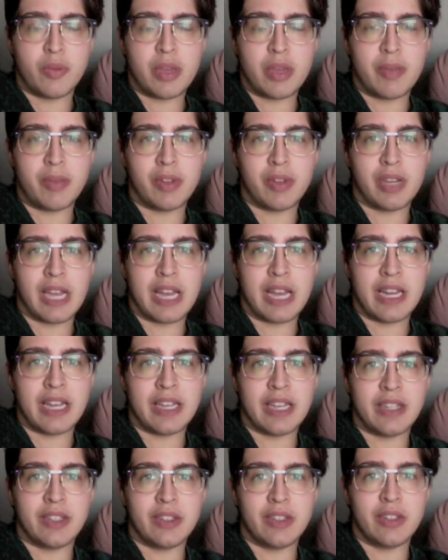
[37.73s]
people
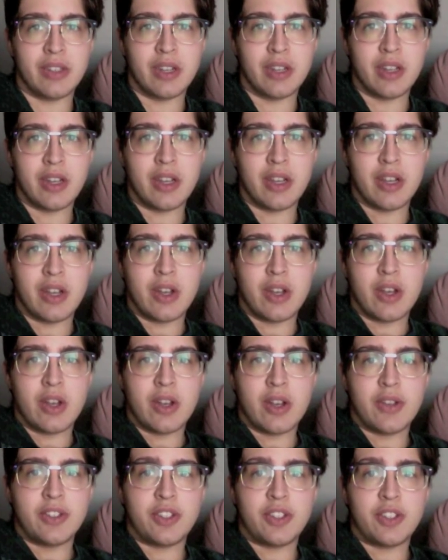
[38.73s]
getting
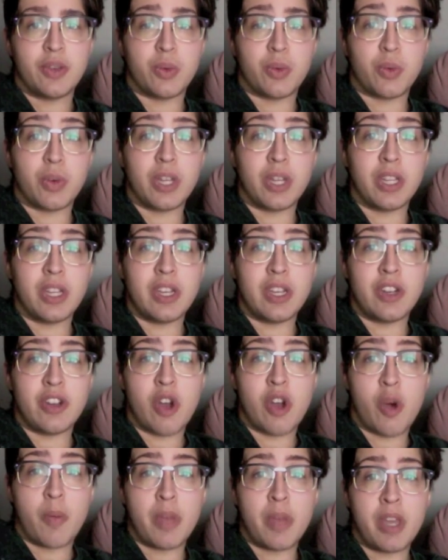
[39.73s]
to really
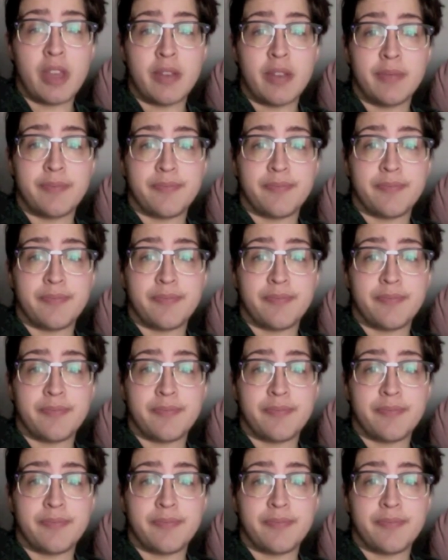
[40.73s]
know me.